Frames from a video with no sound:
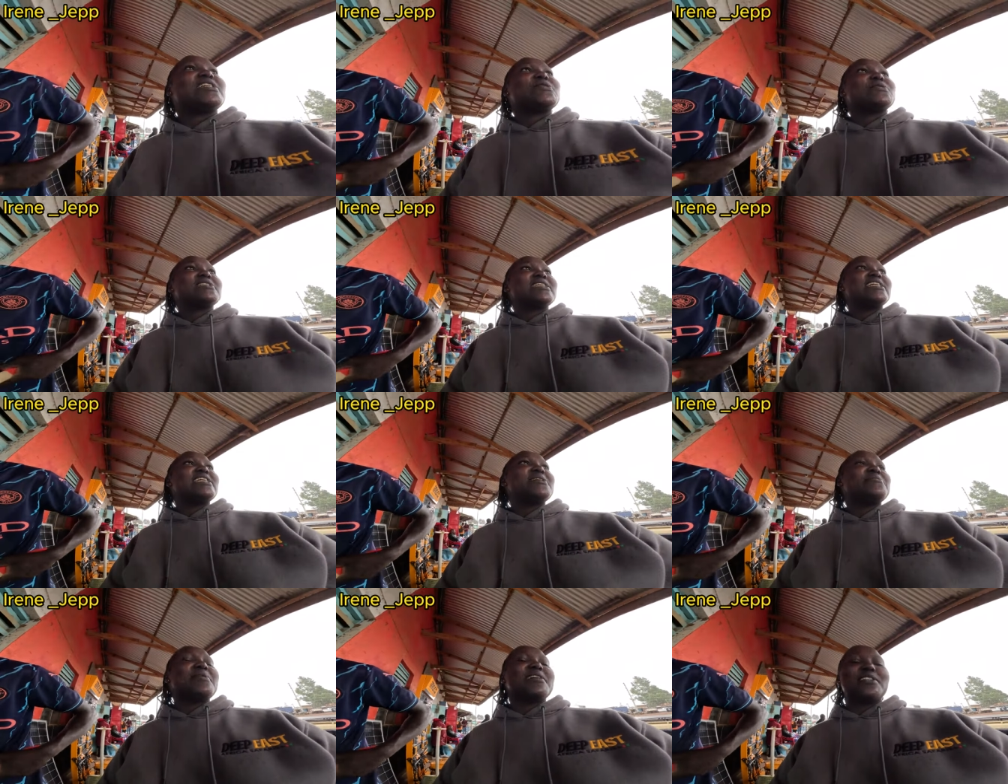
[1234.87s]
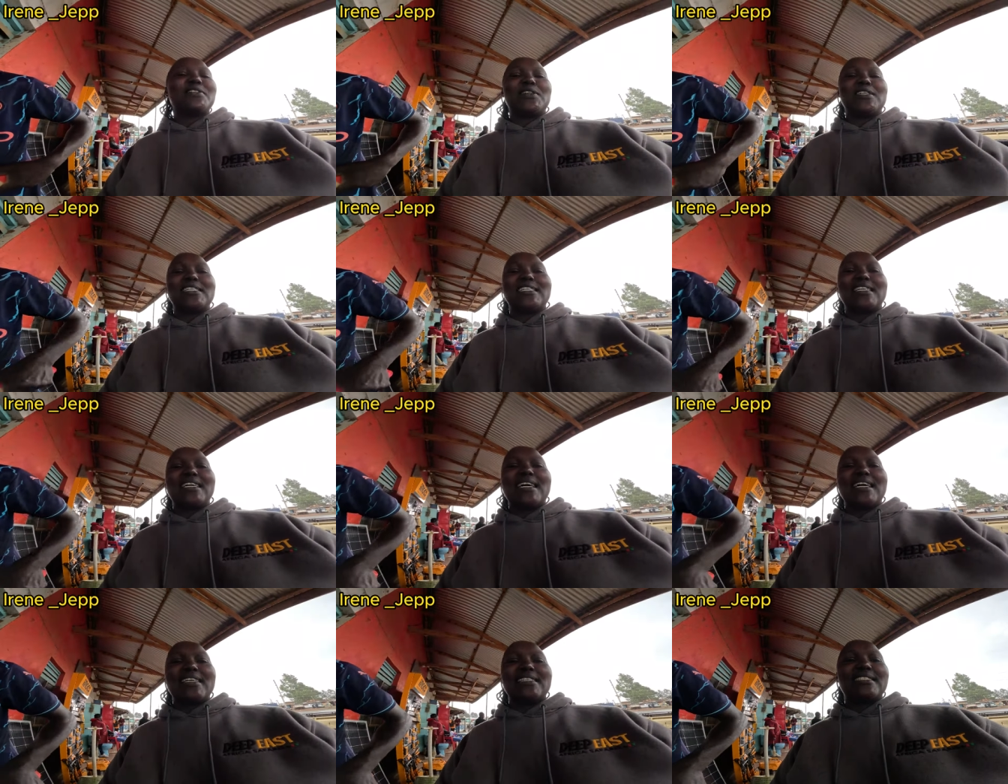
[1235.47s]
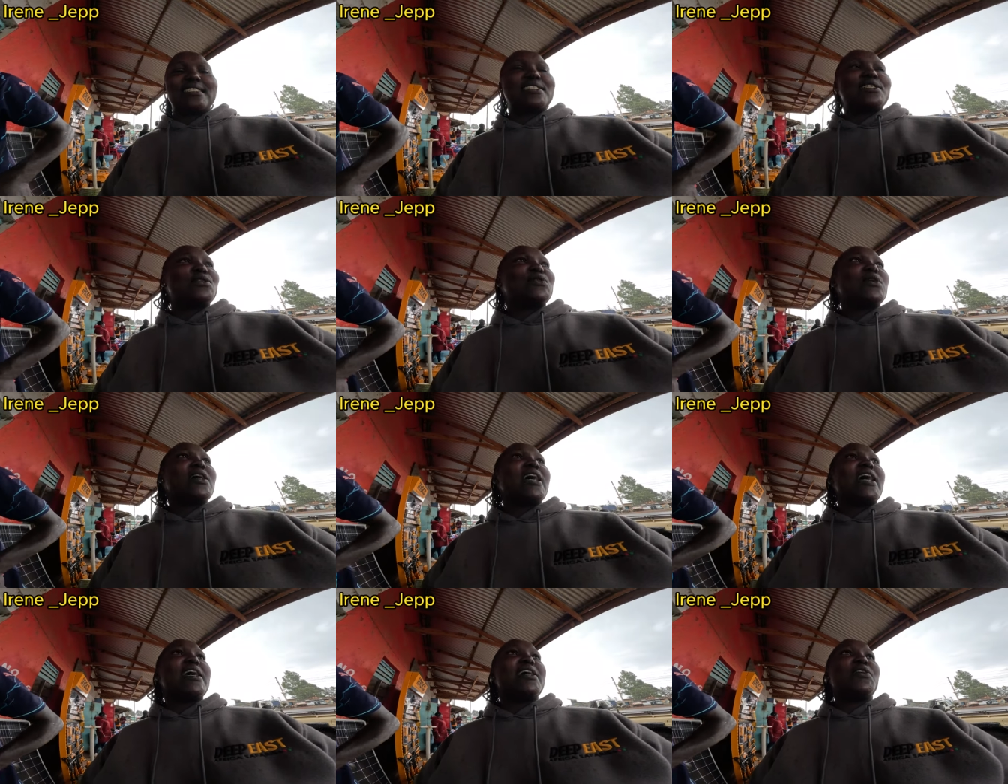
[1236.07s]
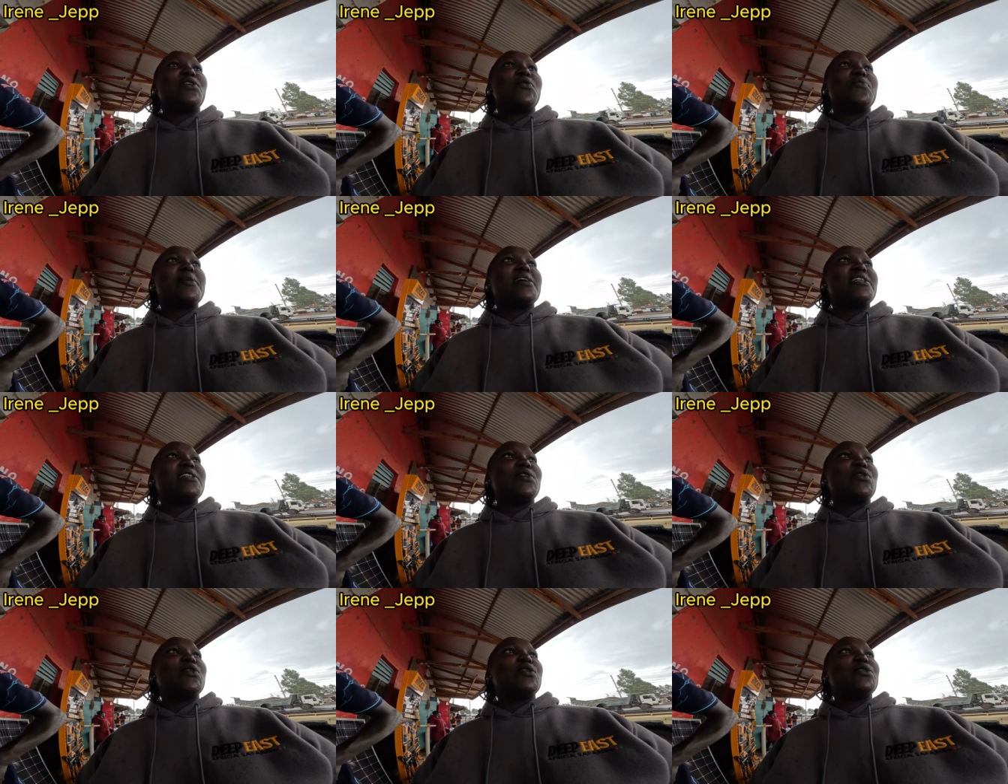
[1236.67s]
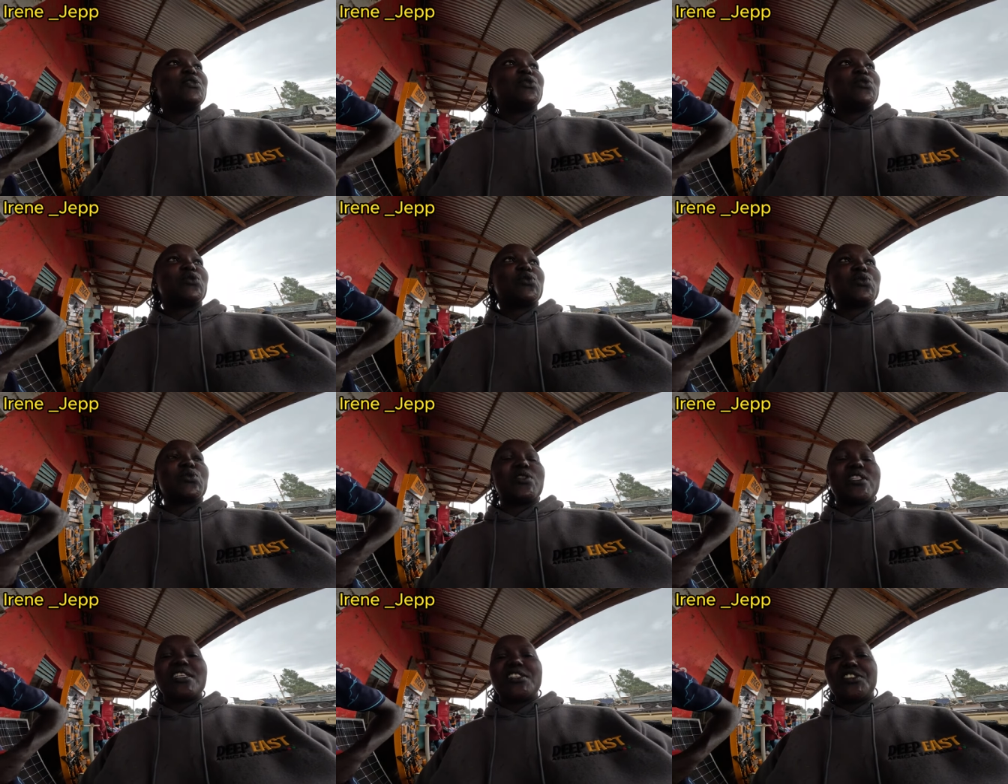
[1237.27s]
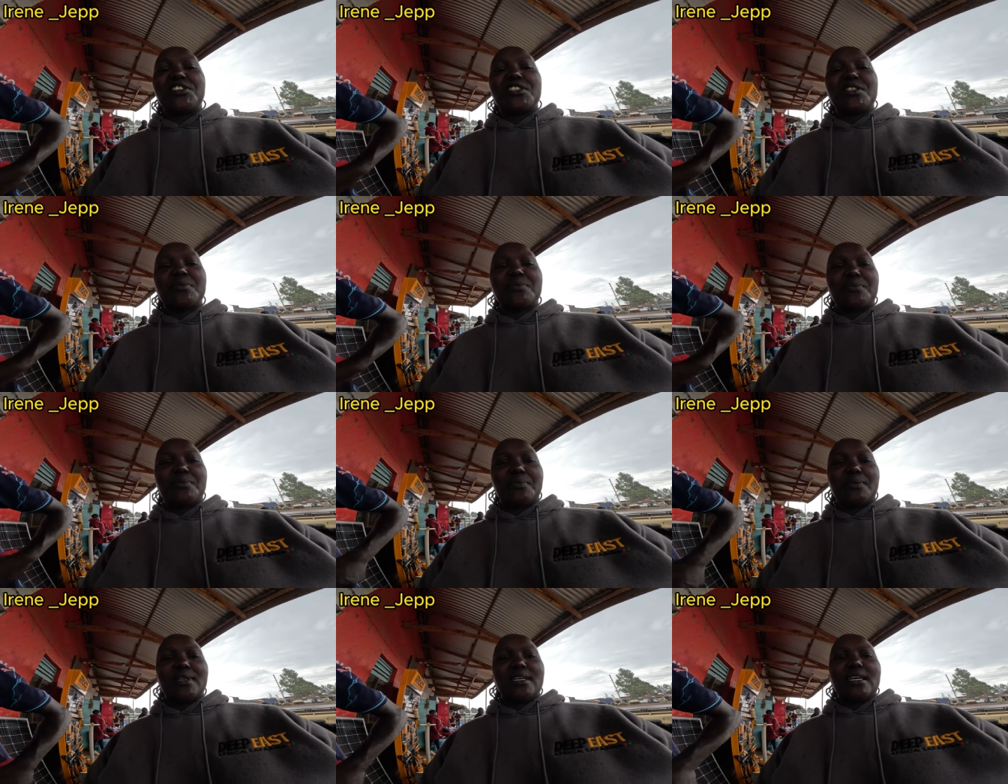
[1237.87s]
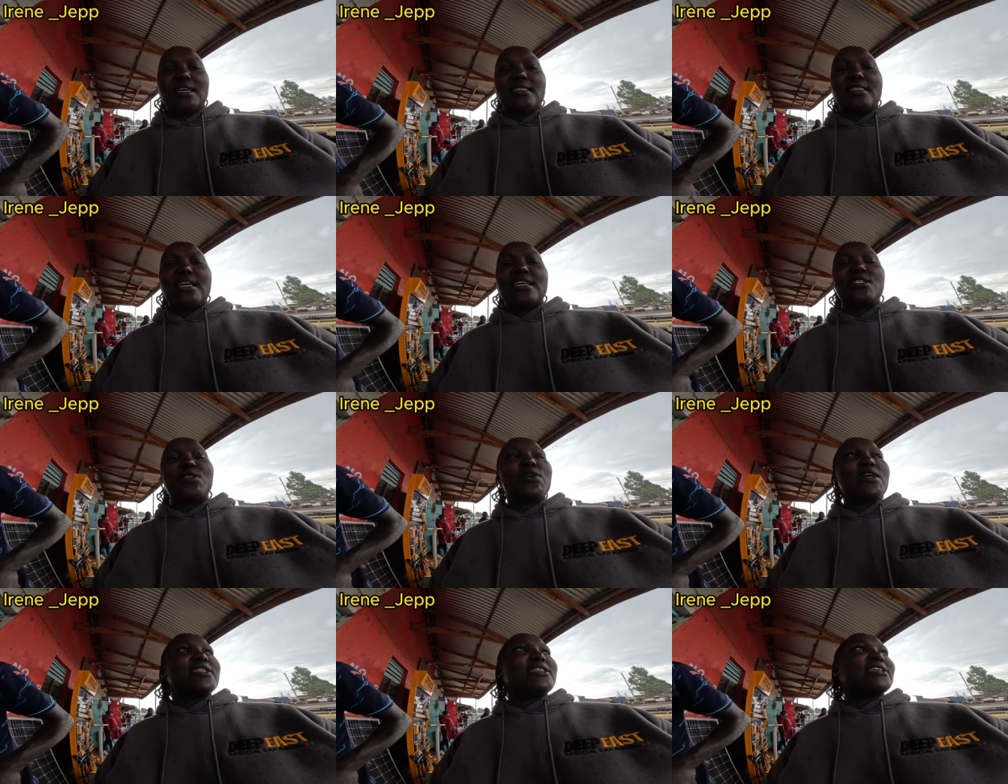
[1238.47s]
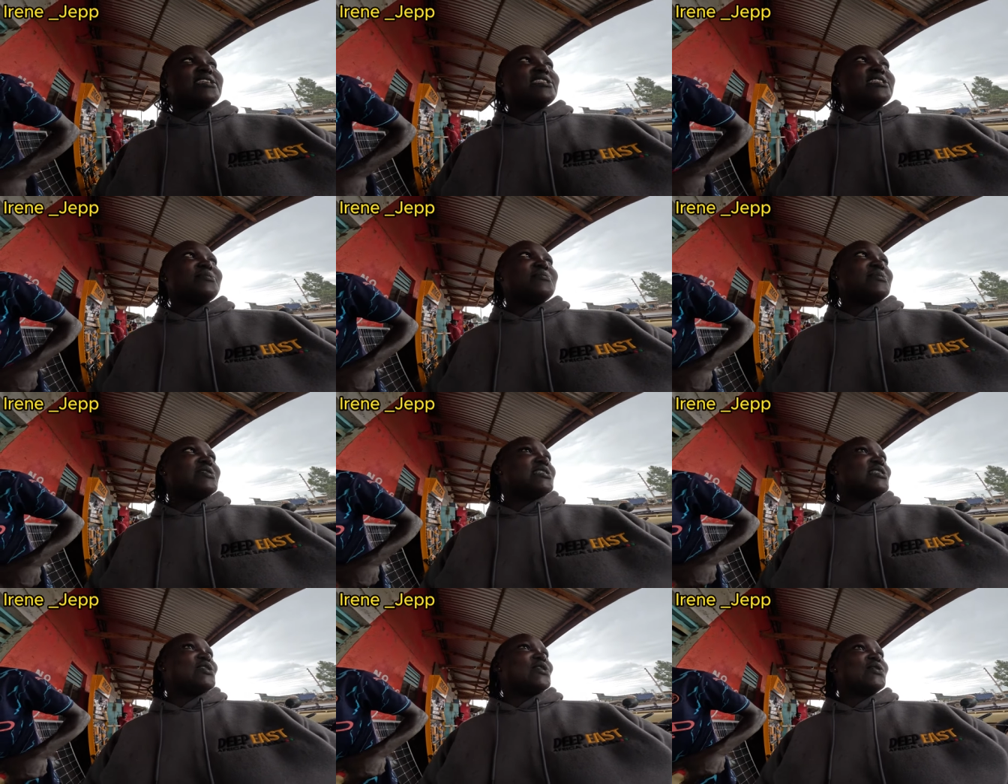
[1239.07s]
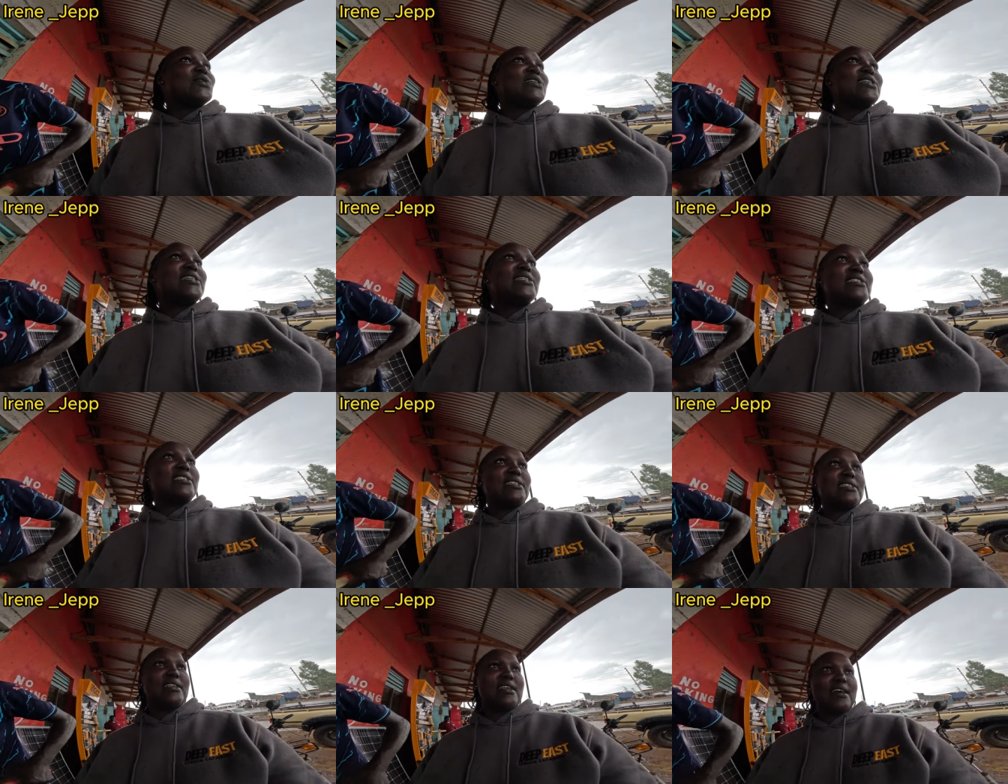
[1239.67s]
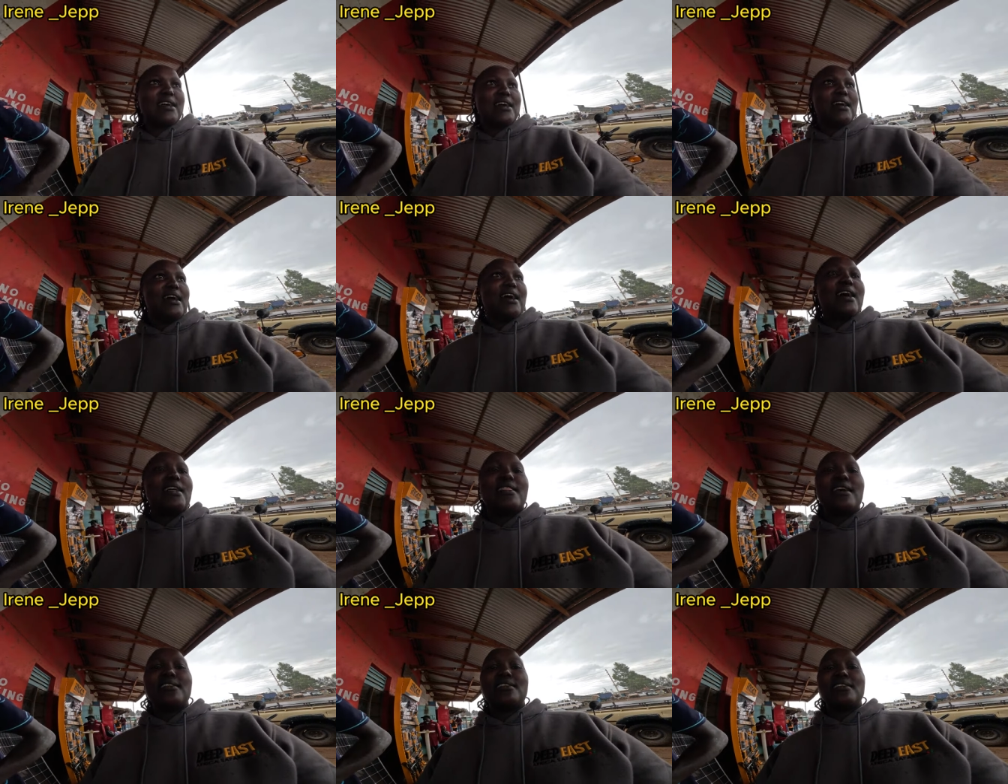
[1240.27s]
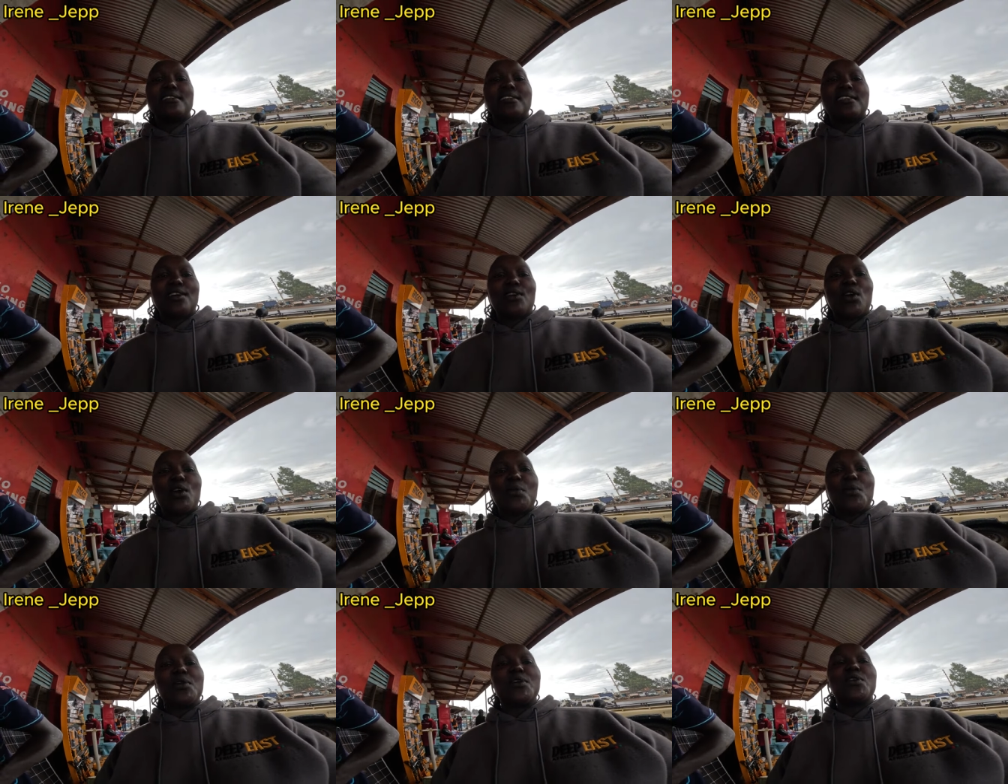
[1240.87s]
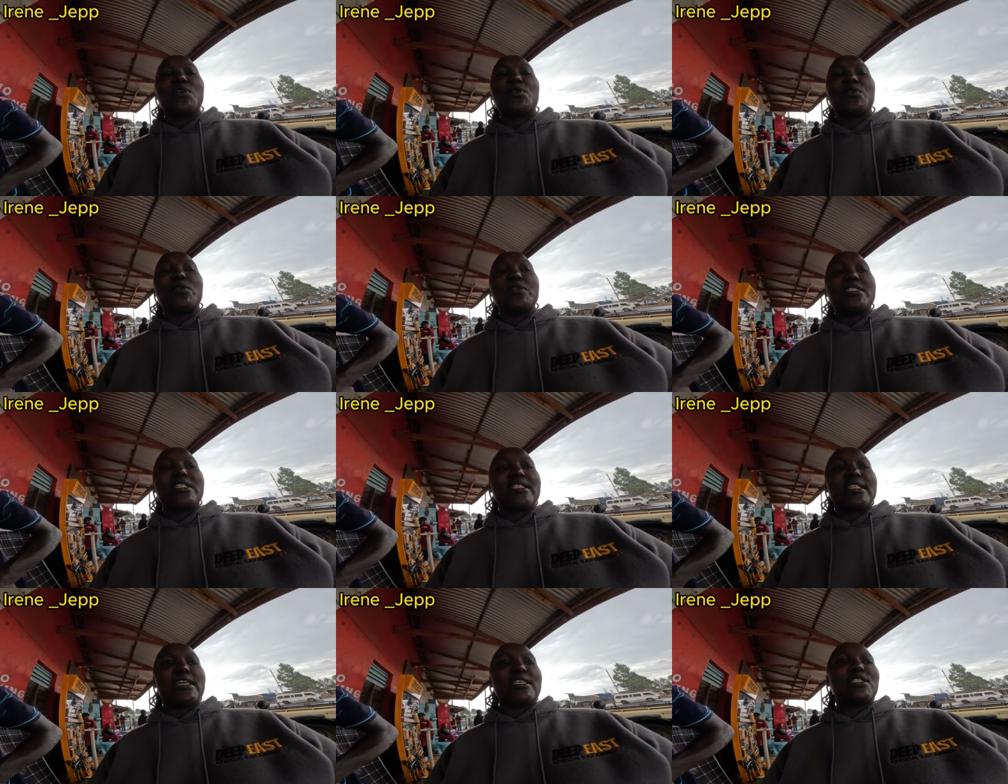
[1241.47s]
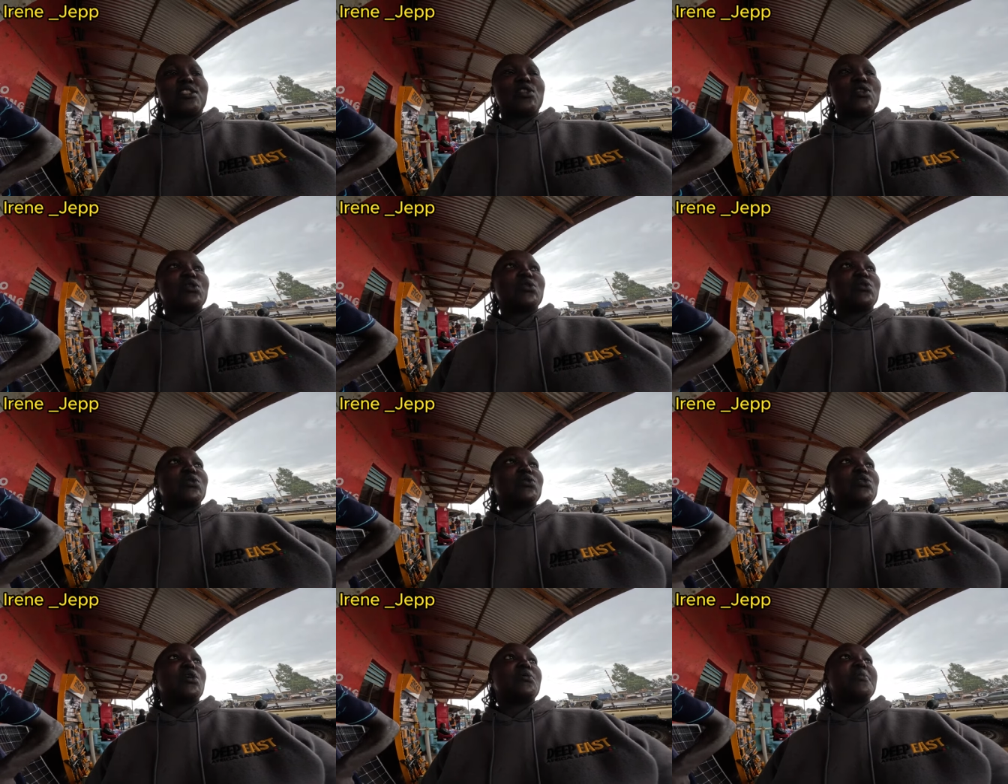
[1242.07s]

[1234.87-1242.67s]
Jerusalem, actually, guys, it's where I normally go to the gym. That's where the gym is located. And that is the common route that you